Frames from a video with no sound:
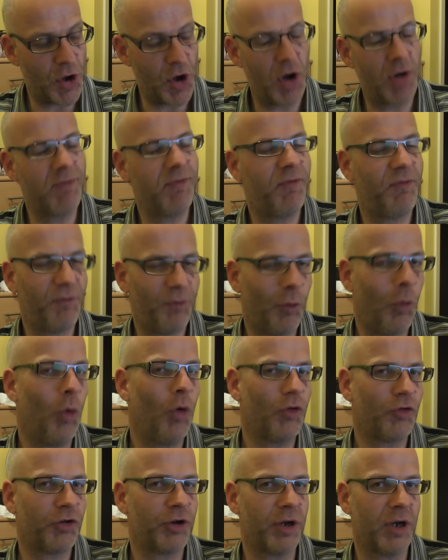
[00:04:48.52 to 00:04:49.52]

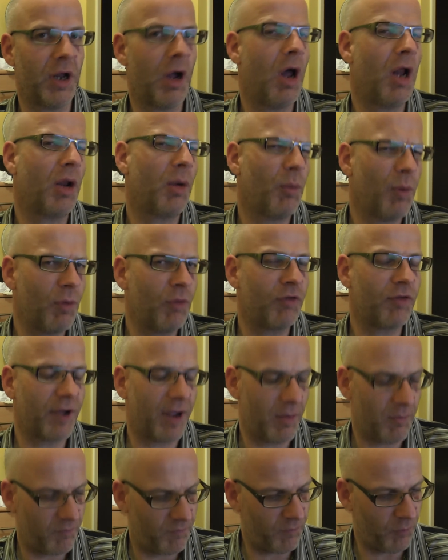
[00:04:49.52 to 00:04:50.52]
unfortunately, and I will
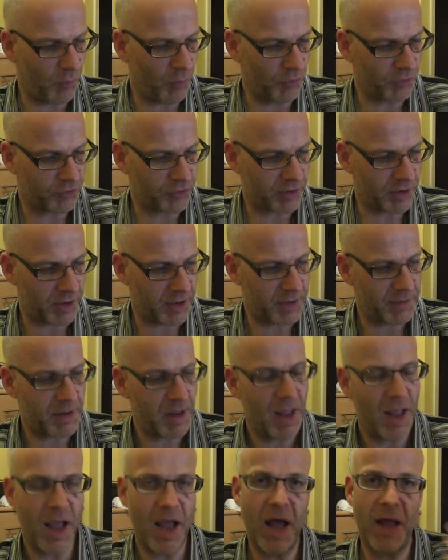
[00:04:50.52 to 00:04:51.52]
say unfortunately,
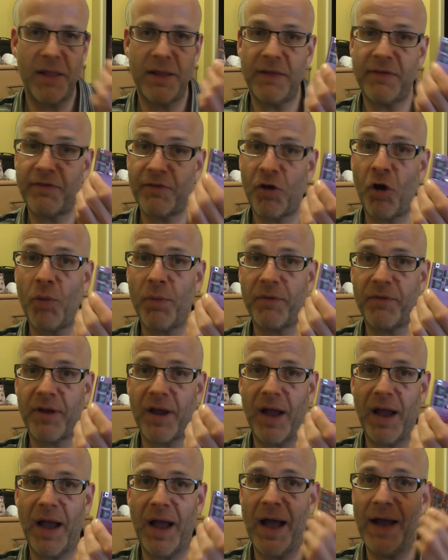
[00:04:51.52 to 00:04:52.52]
this type of
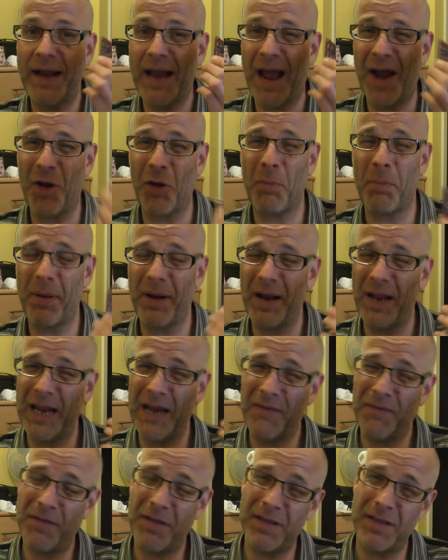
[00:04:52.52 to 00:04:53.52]
card, and I
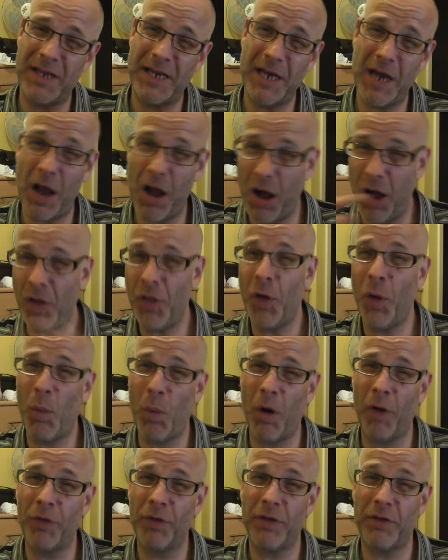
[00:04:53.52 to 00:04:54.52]
believe that the other
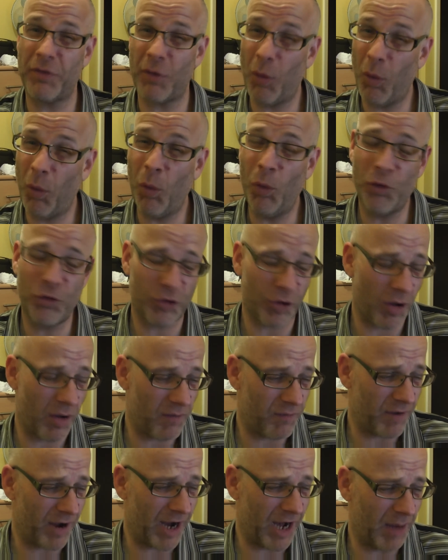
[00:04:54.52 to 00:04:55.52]
one that's also
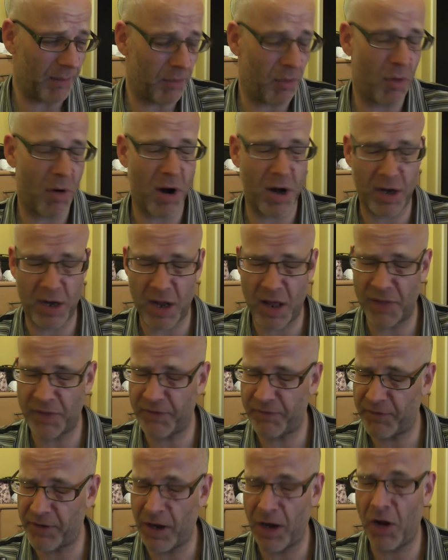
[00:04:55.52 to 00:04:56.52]
available, and I can't
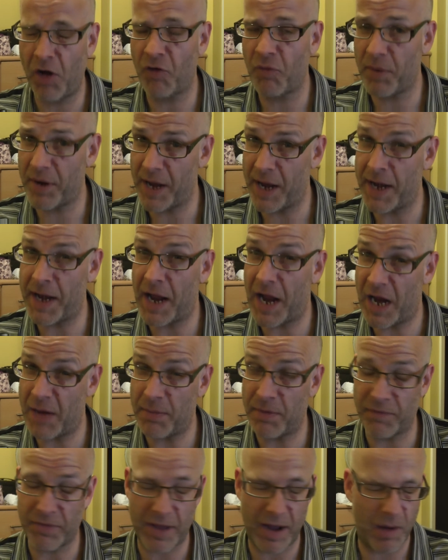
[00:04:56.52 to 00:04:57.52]
think for the life of me the
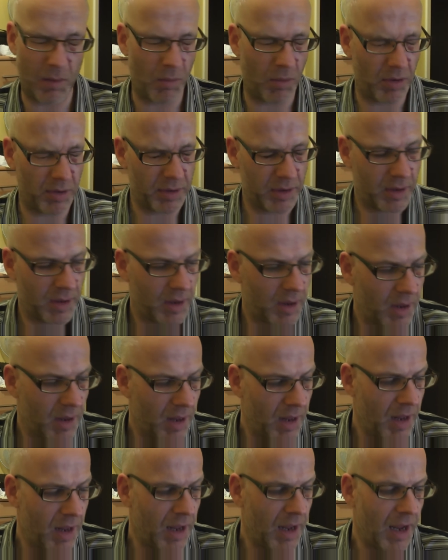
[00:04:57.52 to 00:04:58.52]
name of that one,
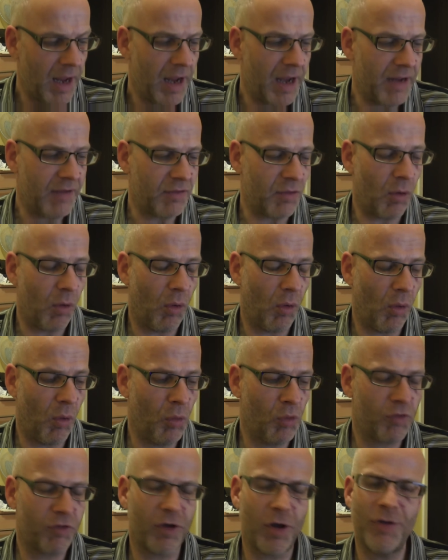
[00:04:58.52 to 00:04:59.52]
is
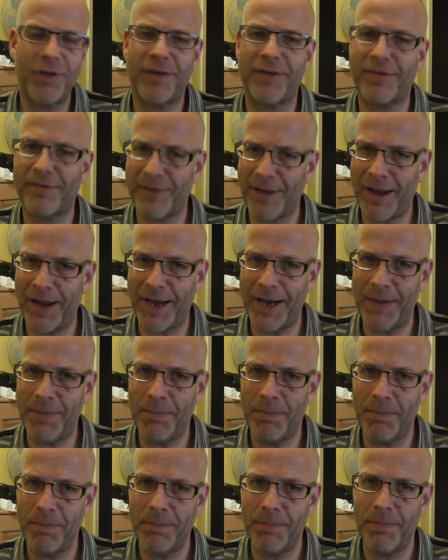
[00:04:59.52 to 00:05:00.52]
also the
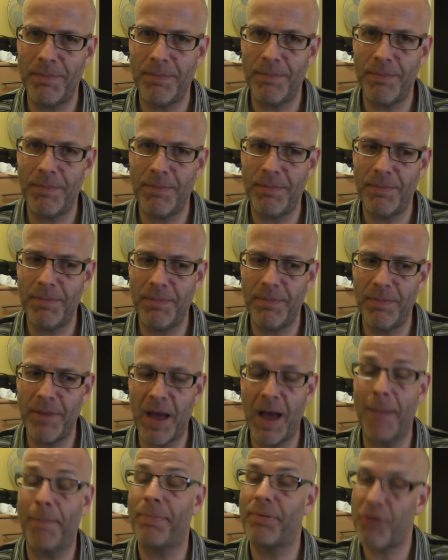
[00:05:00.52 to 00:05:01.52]
same
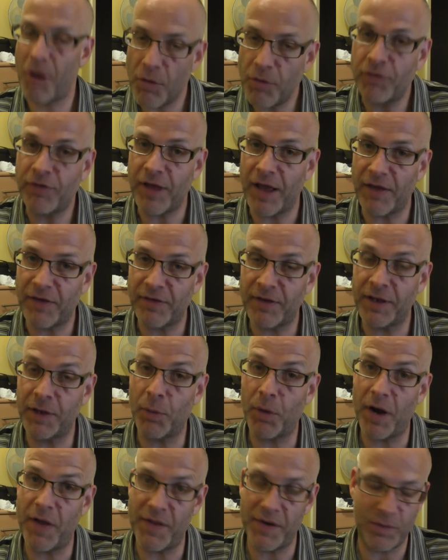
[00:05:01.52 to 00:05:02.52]
process in the
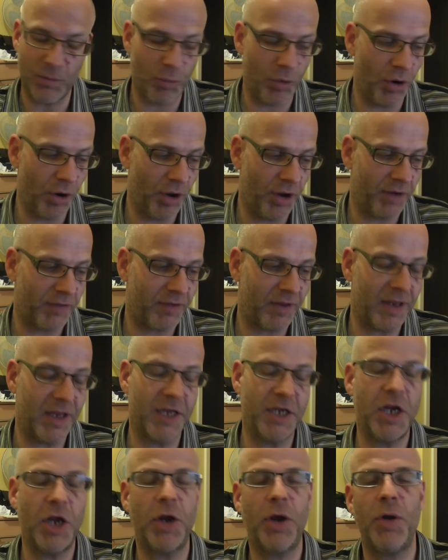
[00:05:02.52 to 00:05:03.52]
way that it works, in
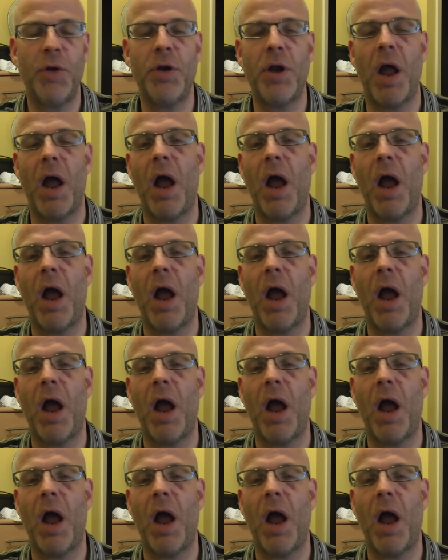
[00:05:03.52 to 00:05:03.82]
that you can